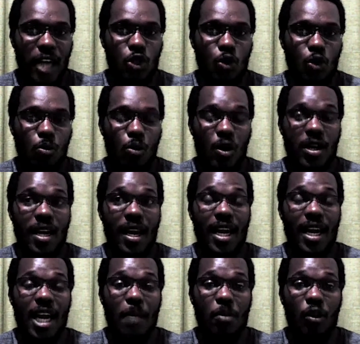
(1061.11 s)
where we
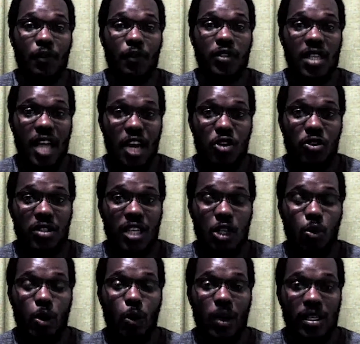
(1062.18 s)
had to model a number
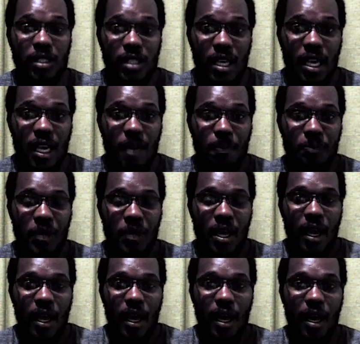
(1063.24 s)
of scenarios that we were
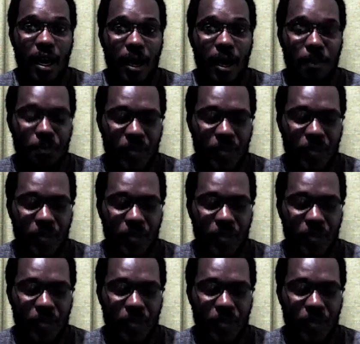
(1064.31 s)
seeing,